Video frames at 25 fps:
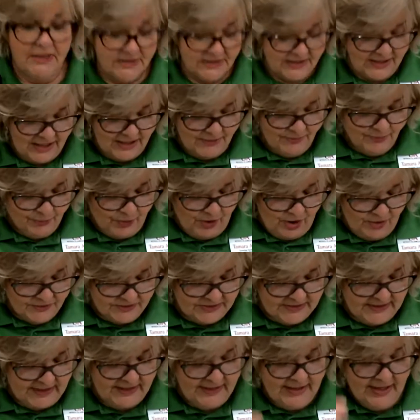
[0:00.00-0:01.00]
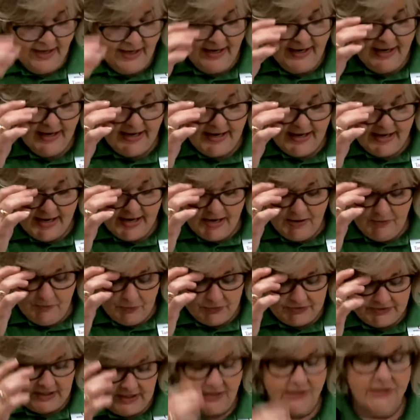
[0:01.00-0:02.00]
Dean Protein, he
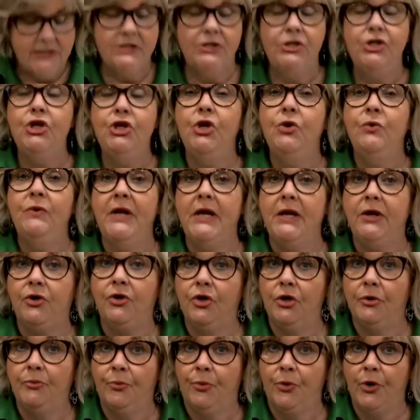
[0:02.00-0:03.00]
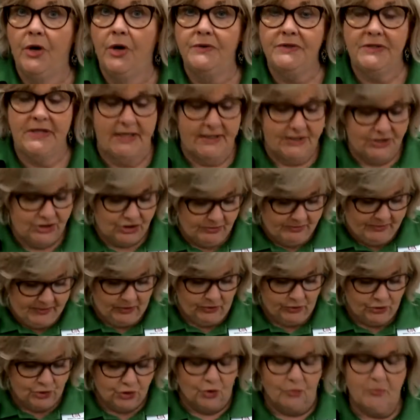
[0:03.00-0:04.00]
says you need good proteins to
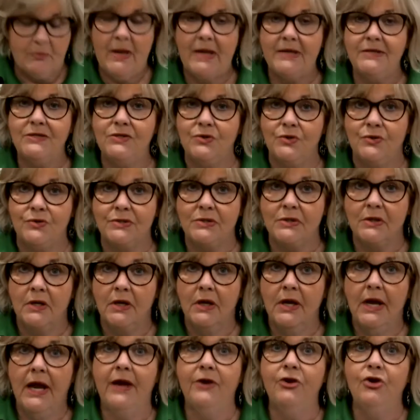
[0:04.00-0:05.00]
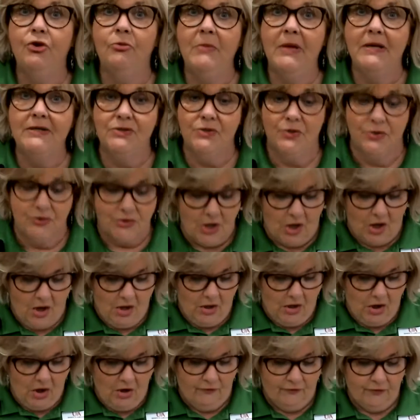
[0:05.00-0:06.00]
build your muscles and your muscles
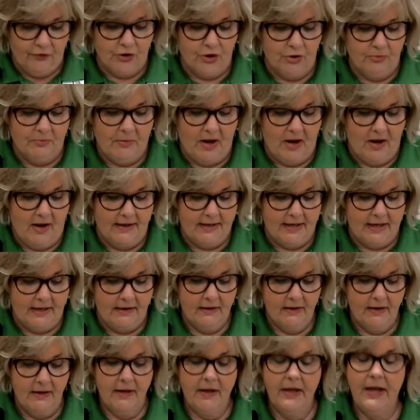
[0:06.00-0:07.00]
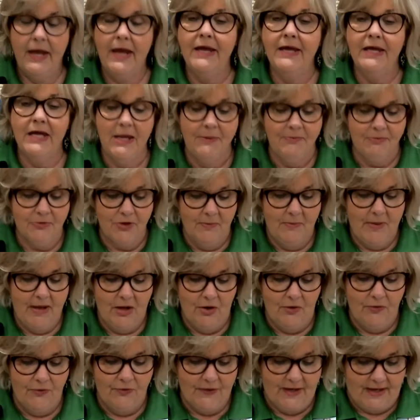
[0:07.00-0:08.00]
all over your body and keep them
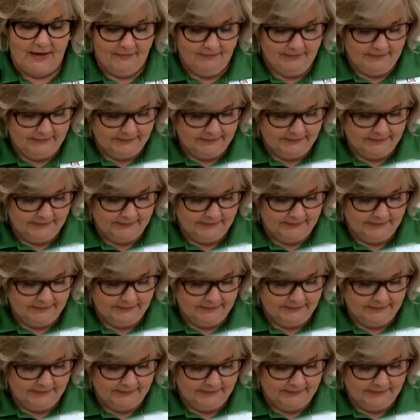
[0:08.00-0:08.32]
healthy.